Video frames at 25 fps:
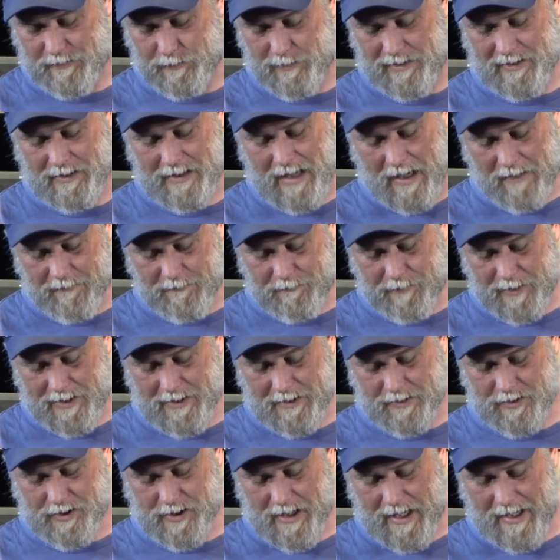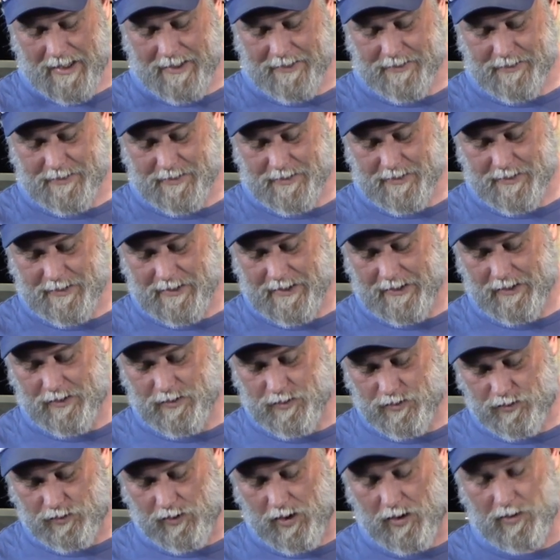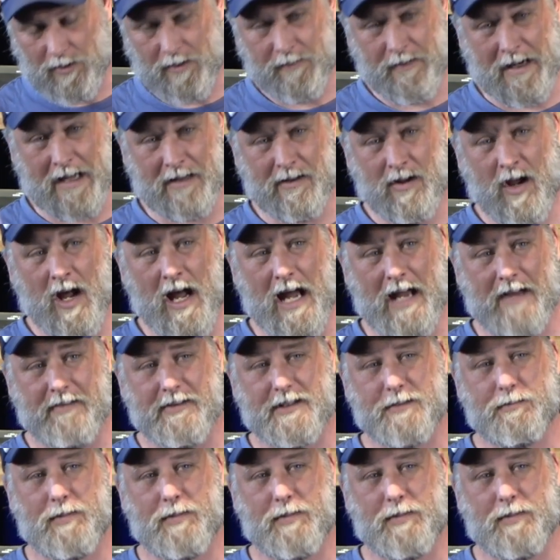We love being in charge and control of our lives,